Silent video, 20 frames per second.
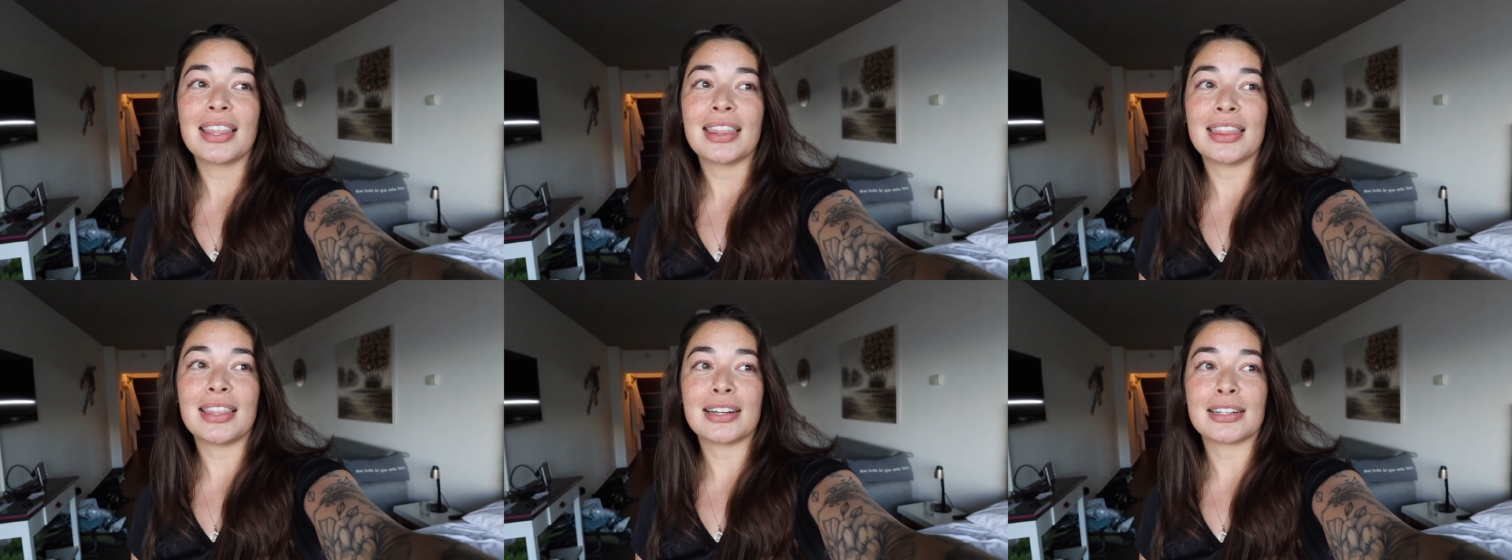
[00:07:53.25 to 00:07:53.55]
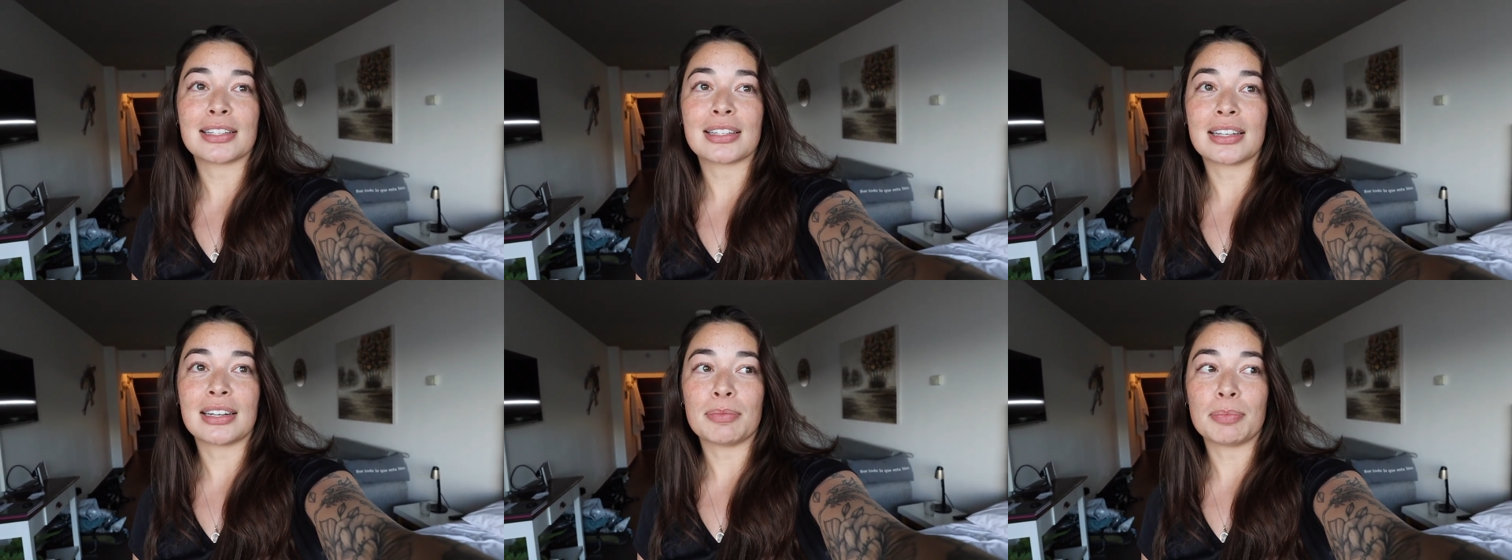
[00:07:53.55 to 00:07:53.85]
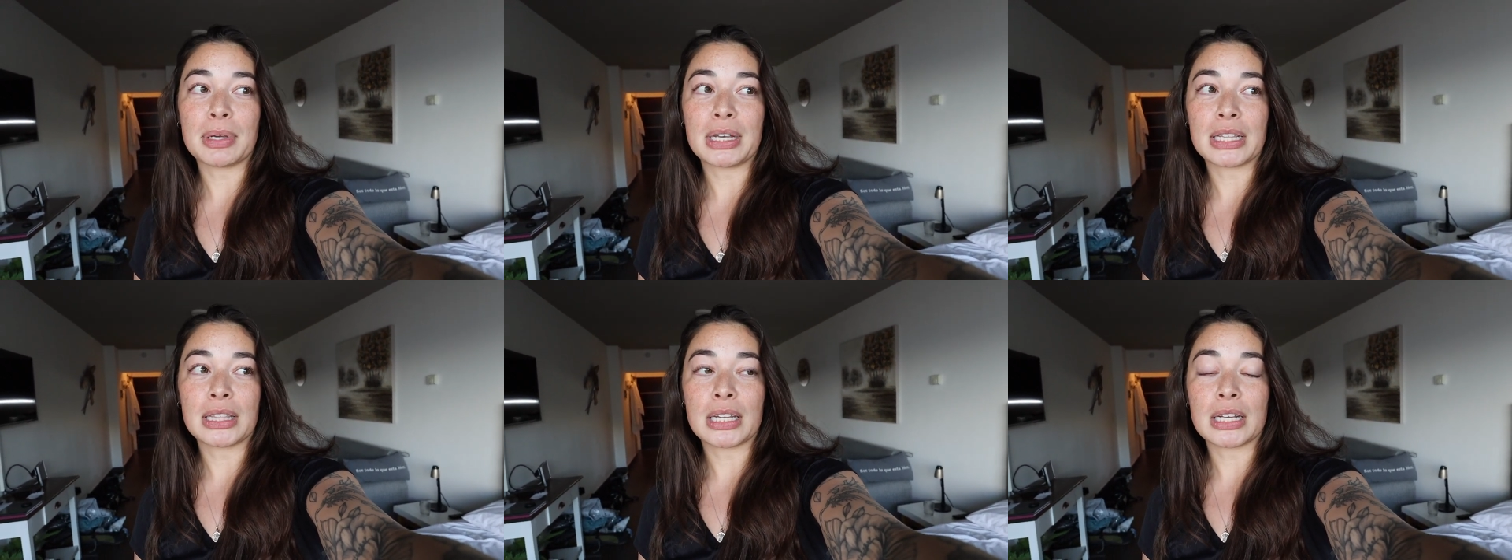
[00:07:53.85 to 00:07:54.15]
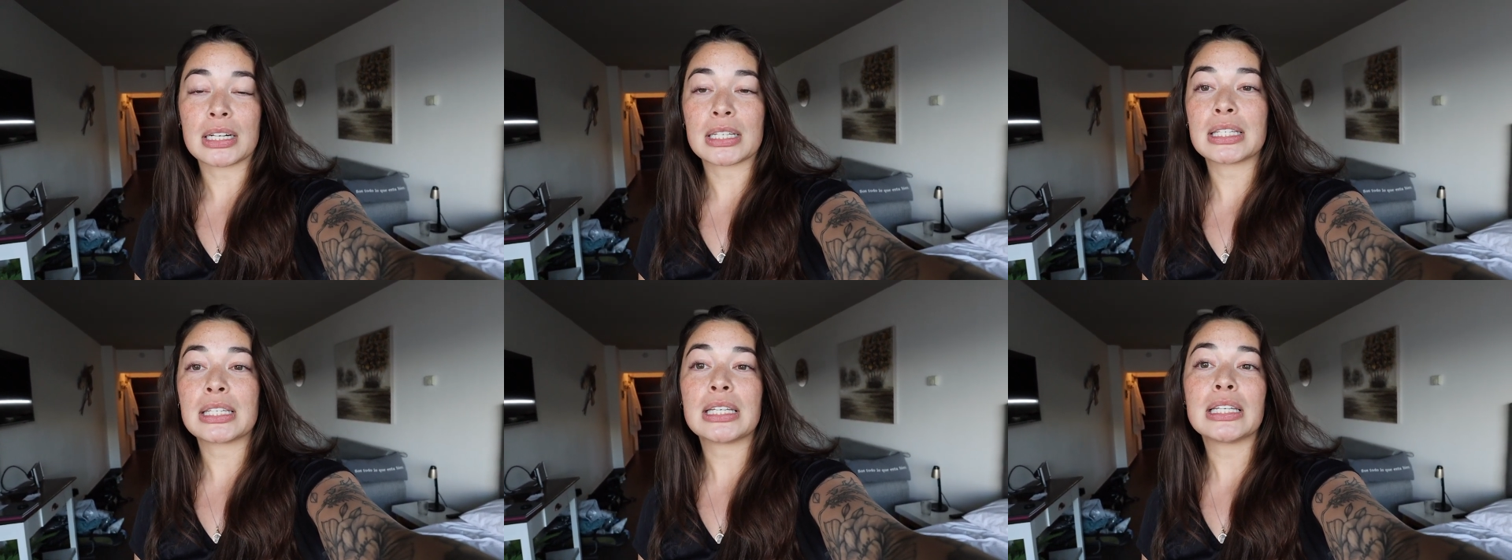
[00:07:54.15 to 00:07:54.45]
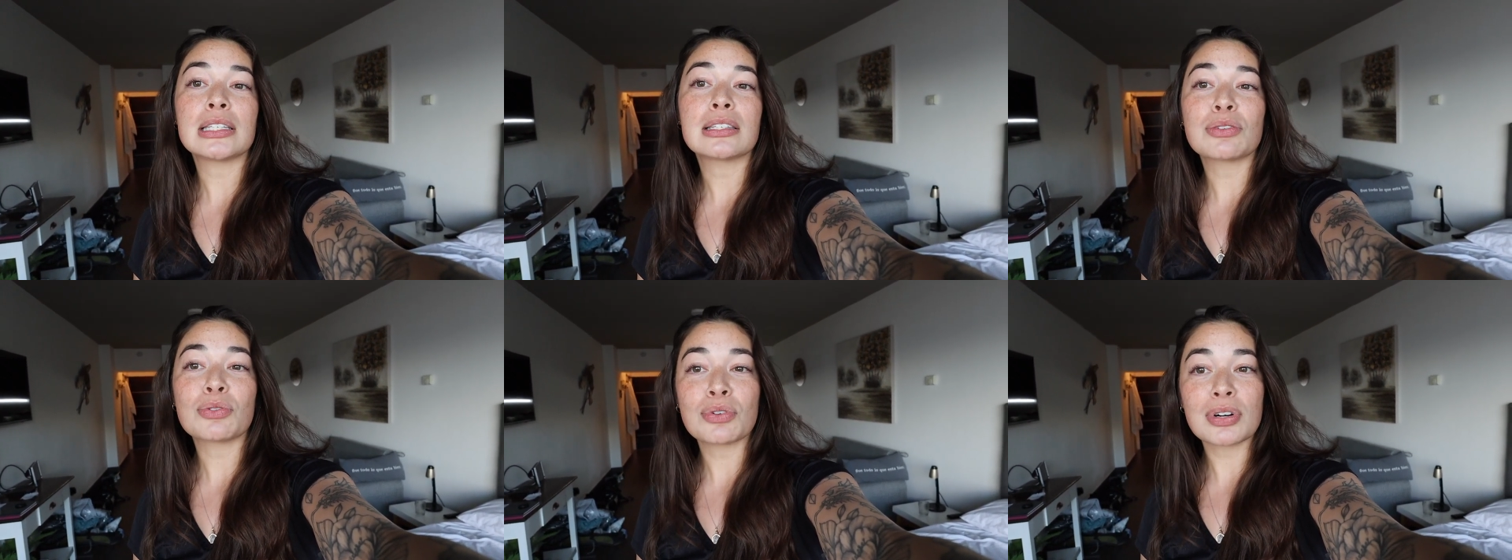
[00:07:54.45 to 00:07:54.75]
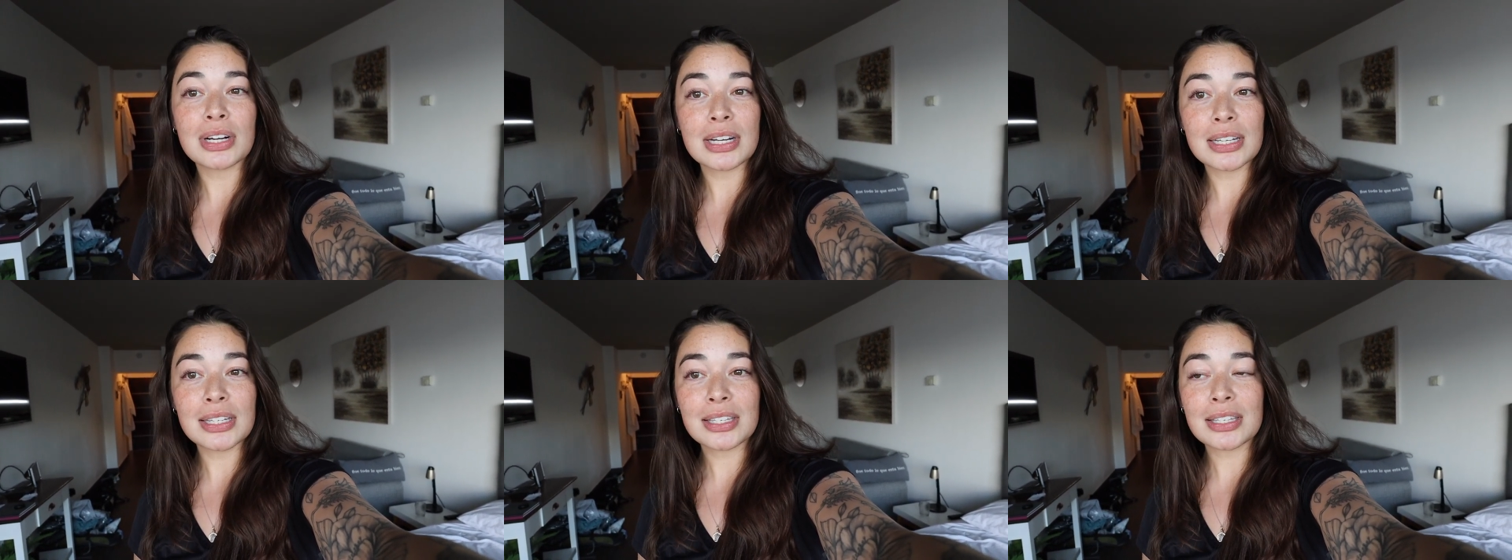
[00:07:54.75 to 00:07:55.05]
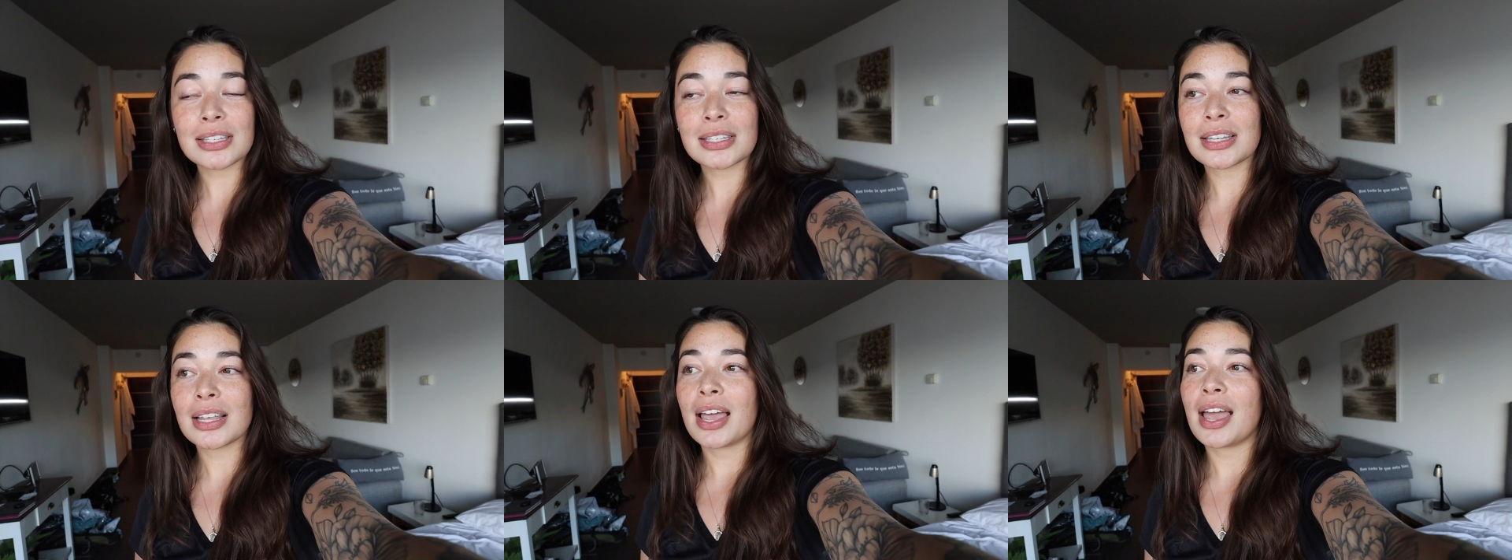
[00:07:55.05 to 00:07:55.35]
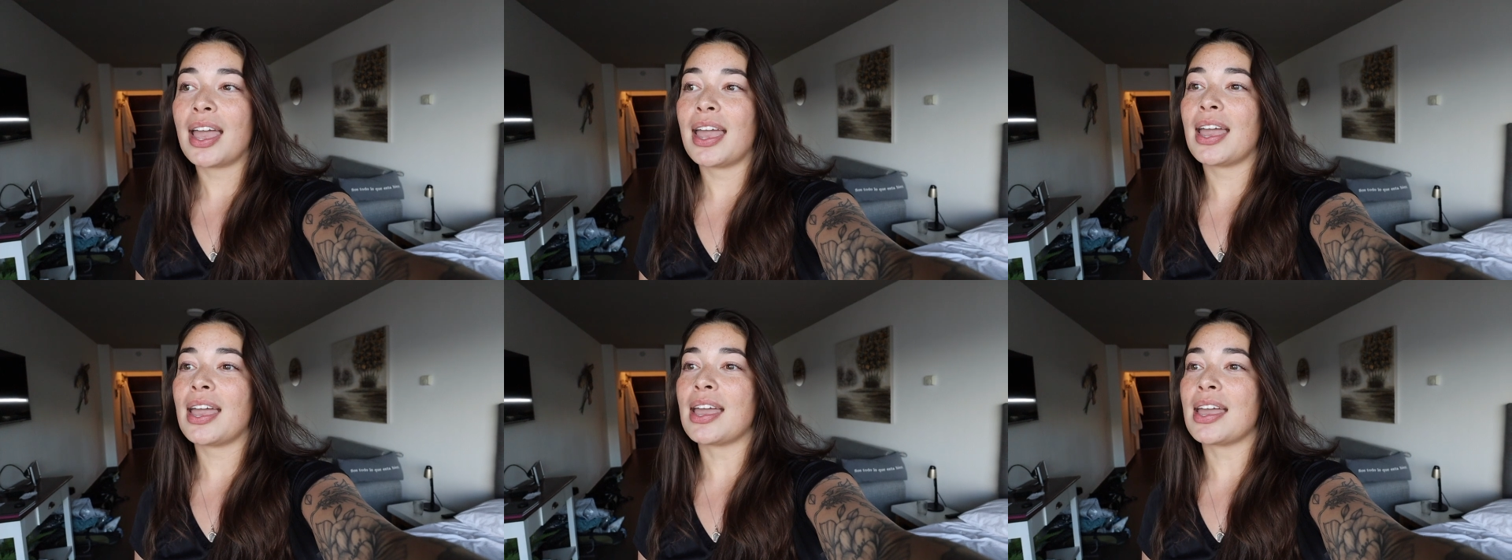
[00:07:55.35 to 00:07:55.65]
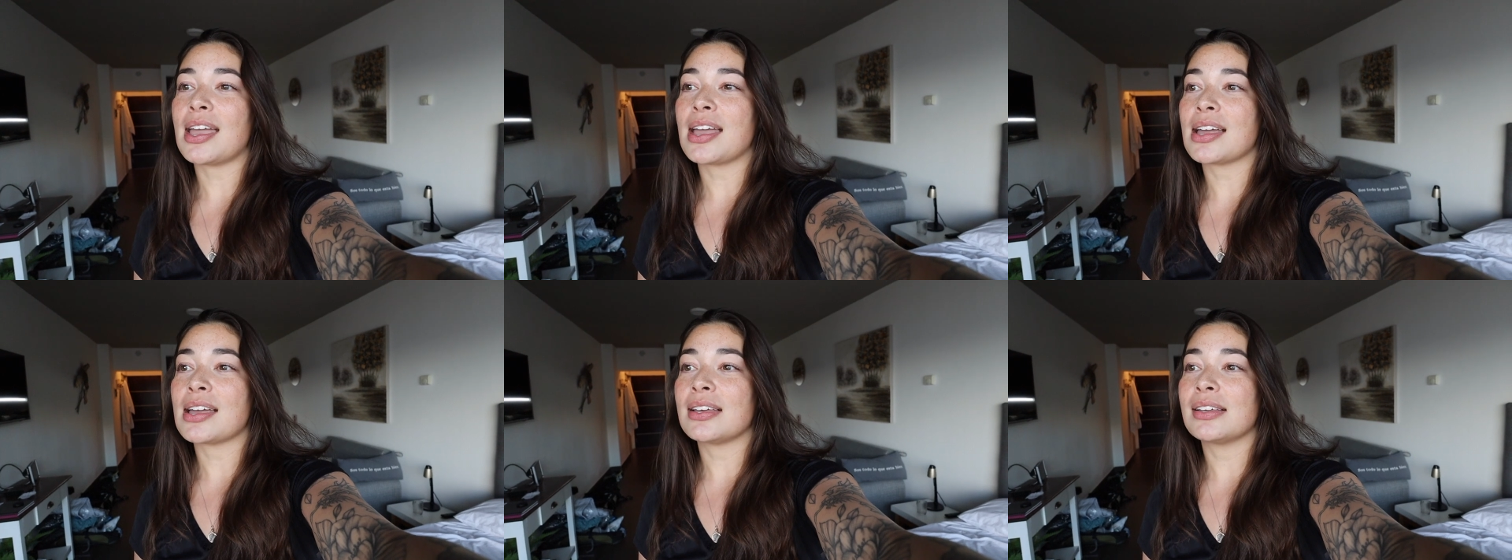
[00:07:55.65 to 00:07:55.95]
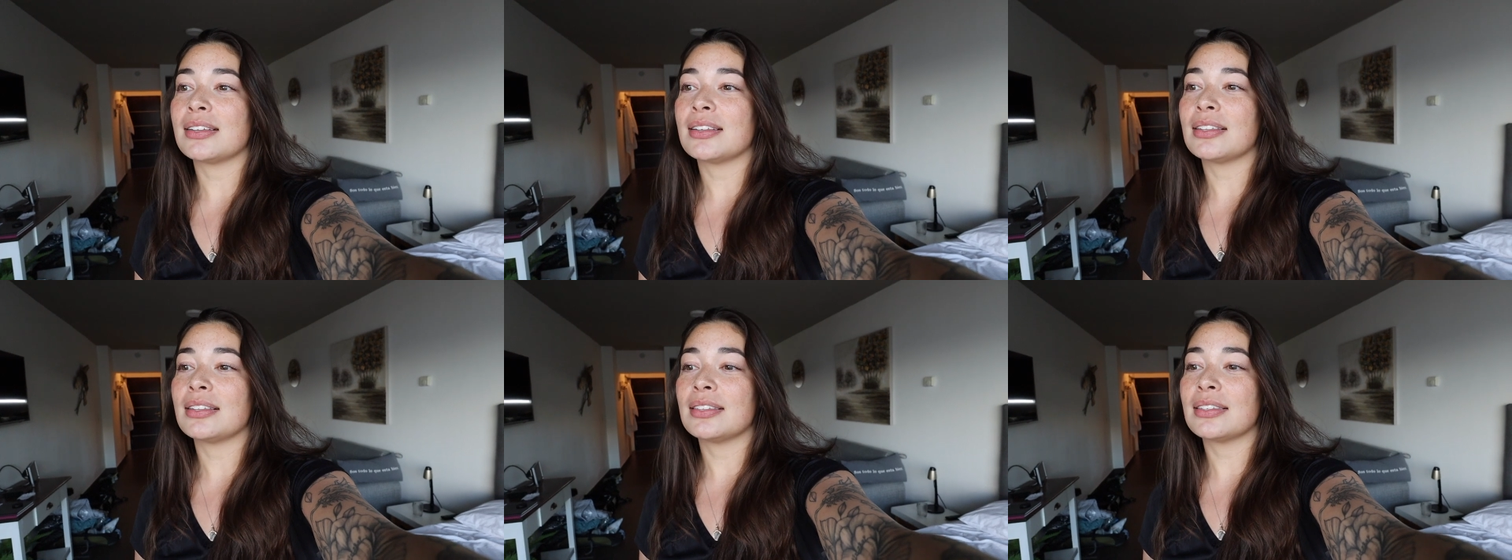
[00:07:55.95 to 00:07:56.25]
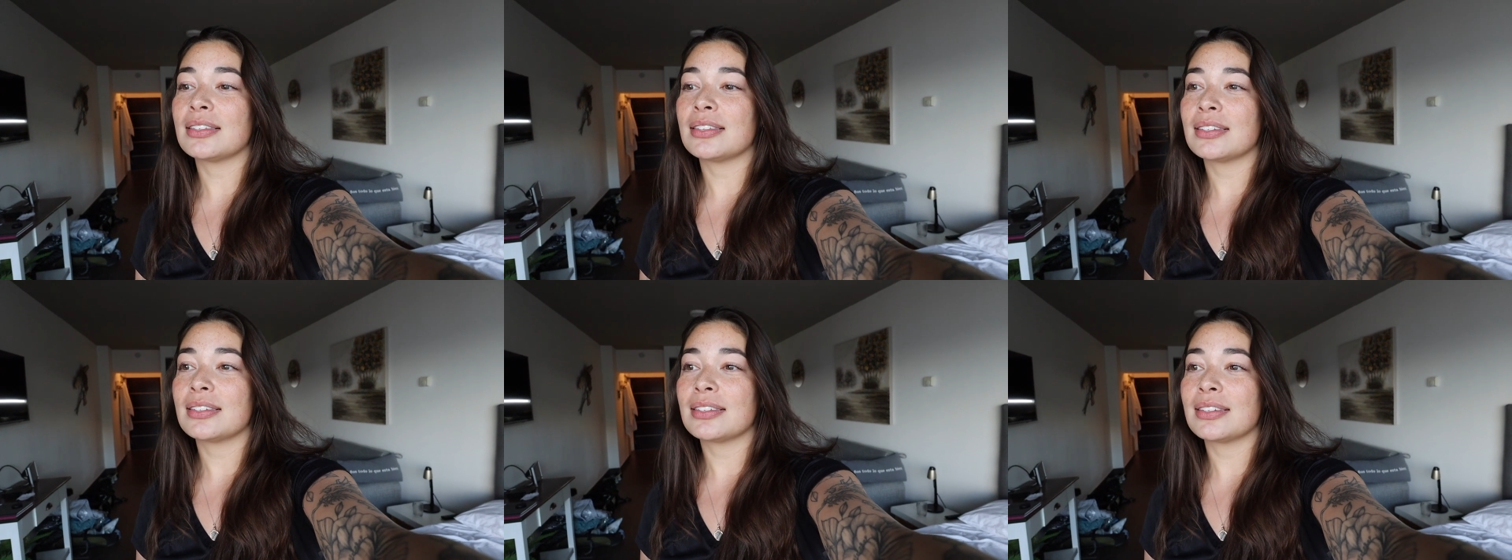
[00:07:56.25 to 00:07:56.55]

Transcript: There's going to be a lot of sea stories and